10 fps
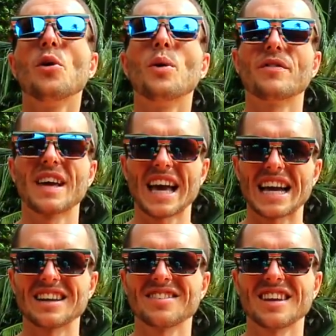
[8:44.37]
with
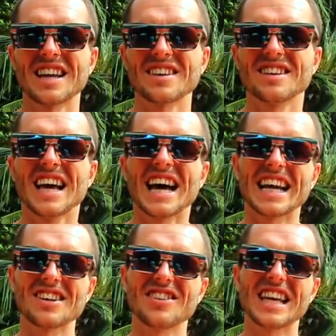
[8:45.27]
Calisthenics
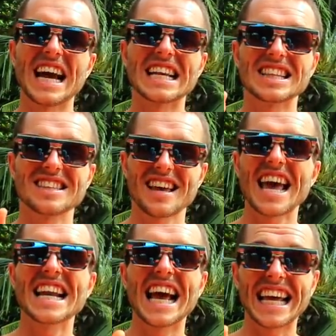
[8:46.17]
and actually gain
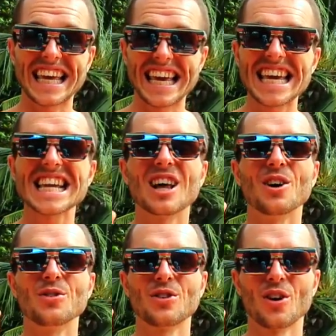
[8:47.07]
10
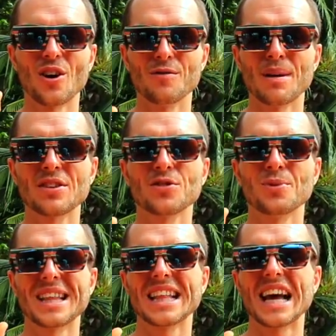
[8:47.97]
kilos of muscle
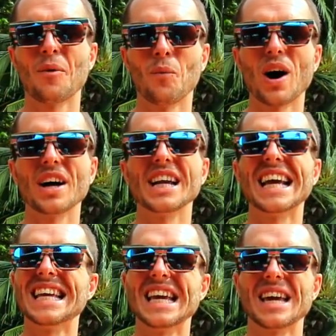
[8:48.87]
within that 1
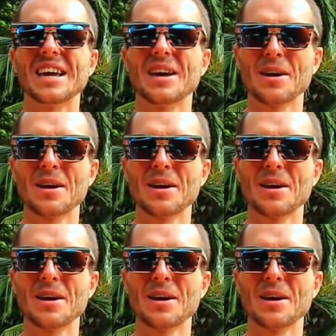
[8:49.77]
year